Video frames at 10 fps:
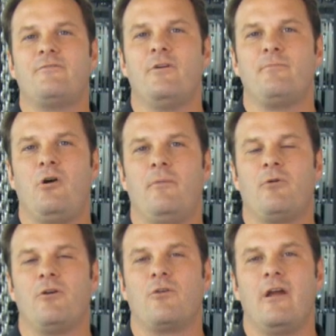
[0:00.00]
football
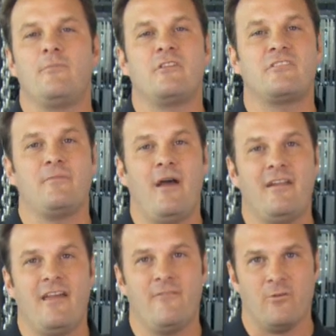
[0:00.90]
program, just
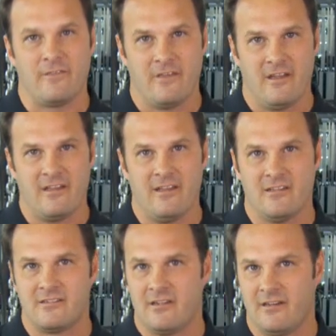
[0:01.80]
about everything
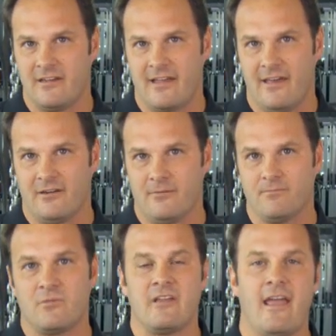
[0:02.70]
is done together.
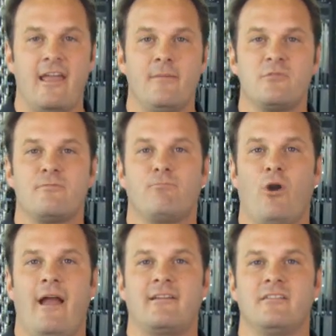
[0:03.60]
Games,
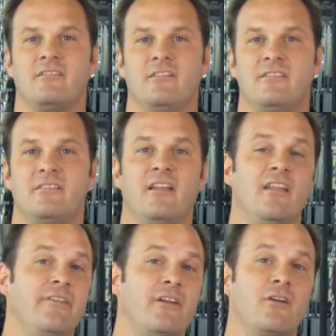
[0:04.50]
practices,
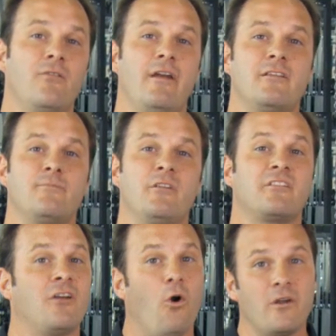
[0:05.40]
living arrangements,
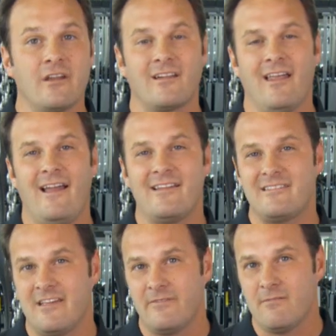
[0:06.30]
going to class,
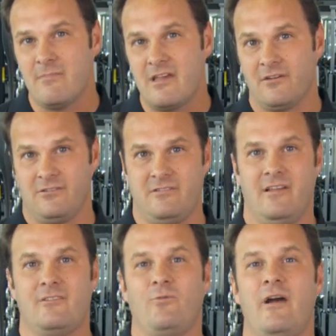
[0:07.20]
even meals.
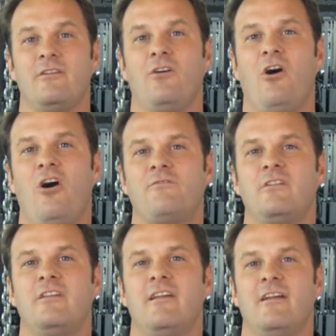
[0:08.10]
That's why you'll
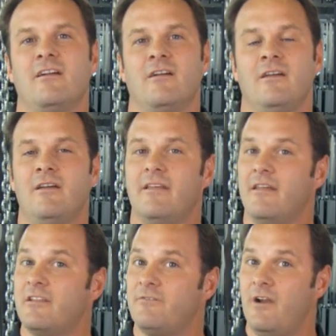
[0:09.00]
often hear
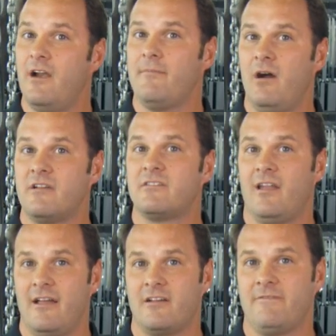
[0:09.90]
that it's very much
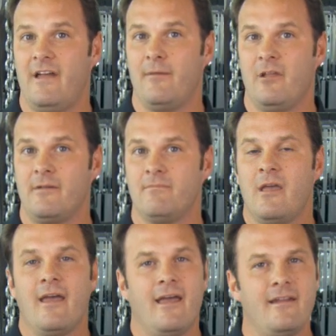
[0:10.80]
like a family.
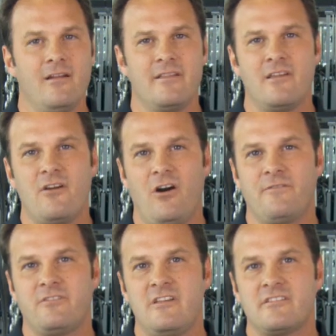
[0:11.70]
And during the
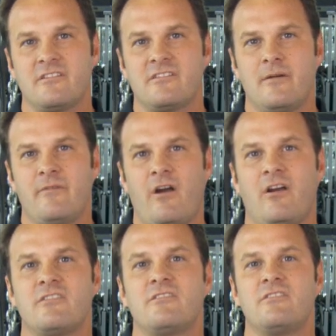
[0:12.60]
offseason, some of our
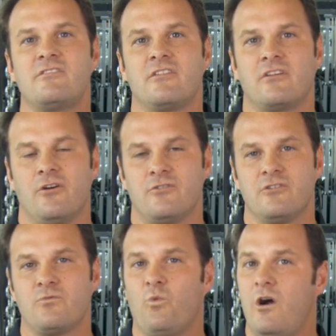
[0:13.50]
assistant
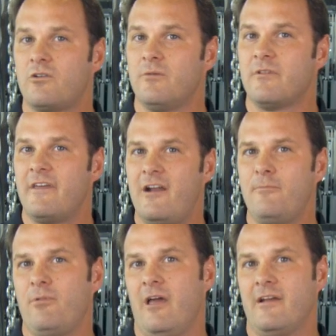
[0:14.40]
coaches welcomed their
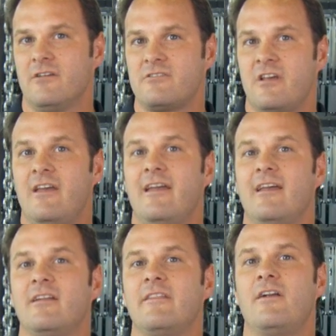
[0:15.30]
players
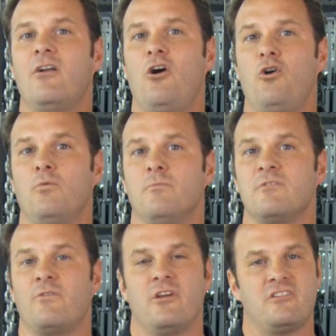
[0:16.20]
into their homes
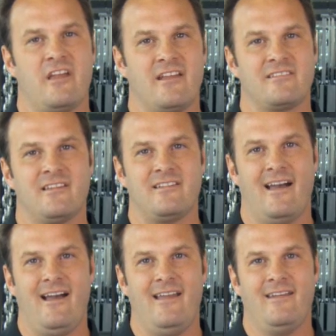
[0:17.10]
for a chance to
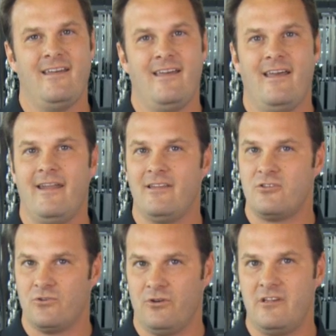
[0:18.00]
dine and
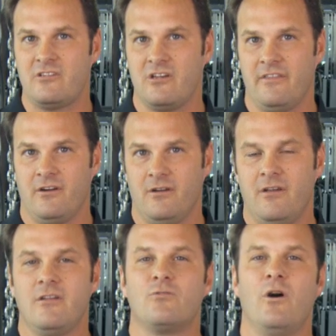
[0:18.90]
enjoy each other.
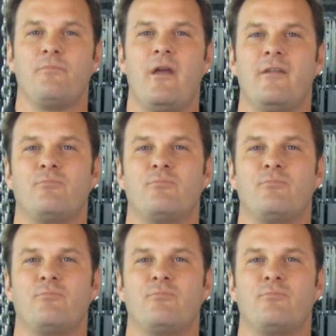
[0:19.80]
12th Man